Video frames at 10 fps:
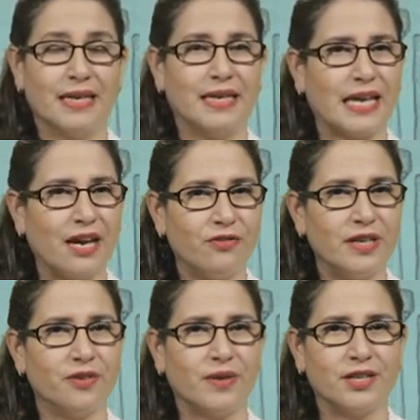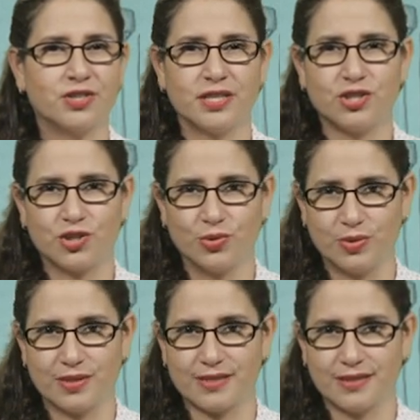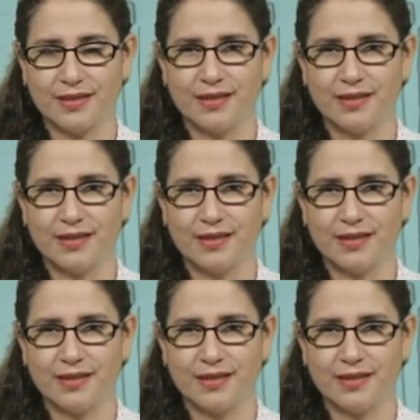He carefully arranged his tools.